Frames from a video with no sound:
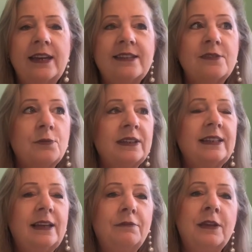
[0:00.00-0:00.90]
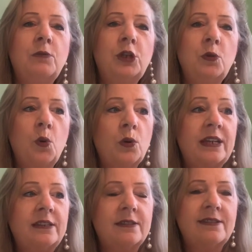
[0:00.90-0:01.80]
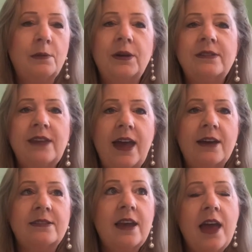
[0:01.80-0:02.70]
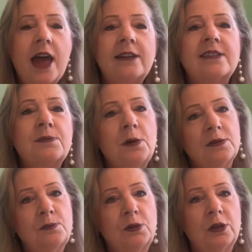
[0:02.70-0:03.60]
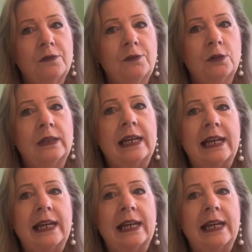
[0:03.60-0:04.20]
It's really lovely when you walk into someone's house and it smells beautiful,